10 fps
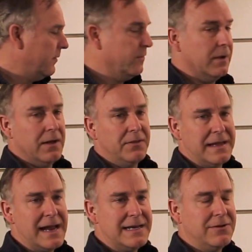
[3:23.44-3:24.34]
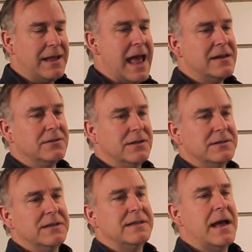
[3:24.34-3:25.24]
Well, the ideal gas law
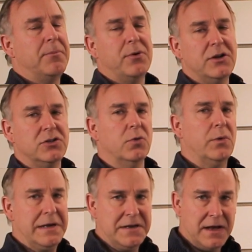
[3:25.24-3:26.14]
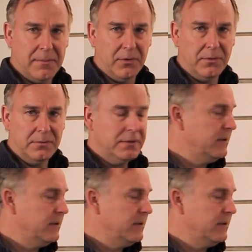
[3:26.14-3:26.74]
says that pressure would double.